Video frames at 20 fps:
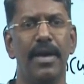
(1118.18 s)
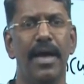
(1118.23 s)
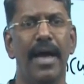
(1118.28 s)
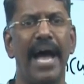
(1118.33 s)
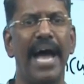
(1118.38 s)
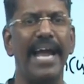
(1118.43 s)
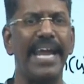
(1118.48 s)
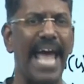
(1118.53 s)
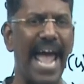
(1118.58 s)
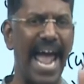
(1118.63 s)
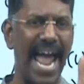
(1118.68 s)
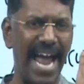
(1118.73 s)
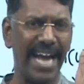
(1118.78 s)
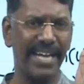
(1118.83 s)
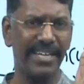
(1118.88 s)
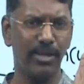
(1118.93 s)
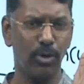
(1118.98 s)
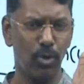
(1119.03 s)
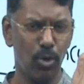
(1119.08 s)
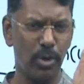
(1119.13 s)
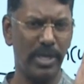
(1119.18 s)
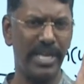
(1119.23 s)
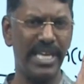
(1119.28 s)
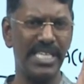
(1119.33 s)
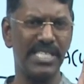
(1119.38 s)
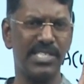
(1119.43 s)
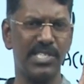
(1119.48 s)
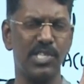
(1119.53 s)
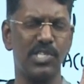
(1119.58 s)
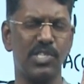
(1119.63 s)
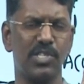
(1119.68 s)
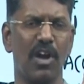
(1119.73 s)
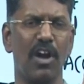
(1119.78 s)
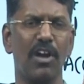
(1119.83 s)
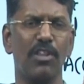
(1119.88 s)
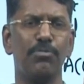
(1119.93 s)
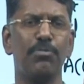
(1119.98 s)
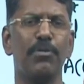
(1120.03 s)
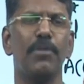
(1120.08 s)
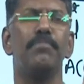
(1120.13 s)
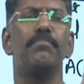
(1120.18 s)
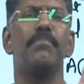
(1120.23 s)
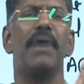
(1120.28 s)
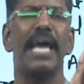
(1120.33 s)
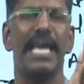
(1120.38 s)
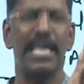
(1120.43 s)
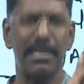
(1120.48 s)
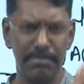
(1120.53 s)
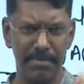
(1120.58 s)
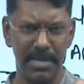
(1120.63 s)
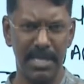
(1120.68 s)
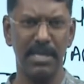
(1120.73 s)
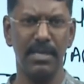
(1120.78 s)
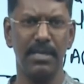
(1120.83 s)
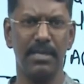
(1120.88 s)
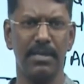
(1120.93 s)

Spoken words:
And Look East starts from Myanmar,